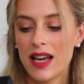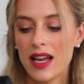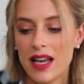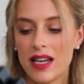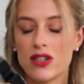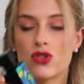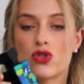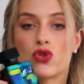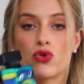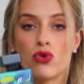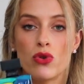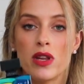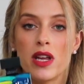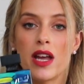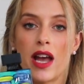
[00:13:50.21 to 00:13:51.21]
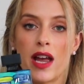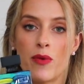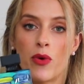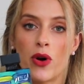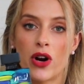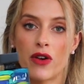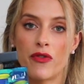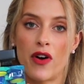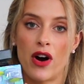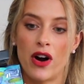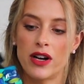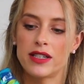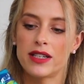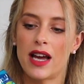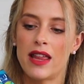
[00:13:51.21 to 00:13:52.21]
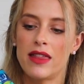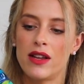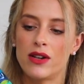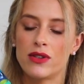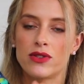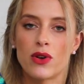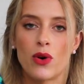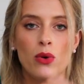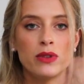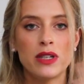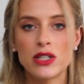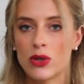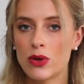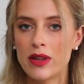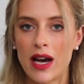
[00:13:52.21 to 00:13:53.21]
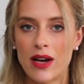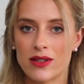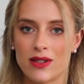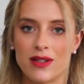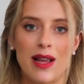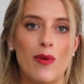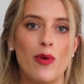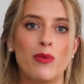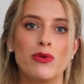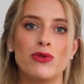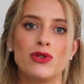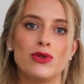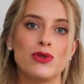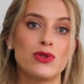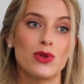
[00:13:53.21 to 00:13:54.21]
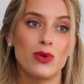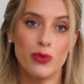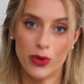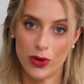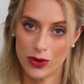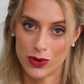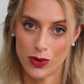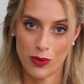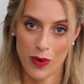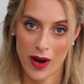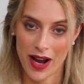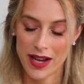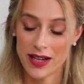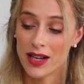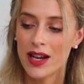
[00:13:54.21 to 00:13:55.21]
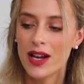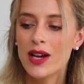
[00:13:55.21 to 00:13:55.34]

It is truly a work of art, and there's only 2,000 that were produced worldwide.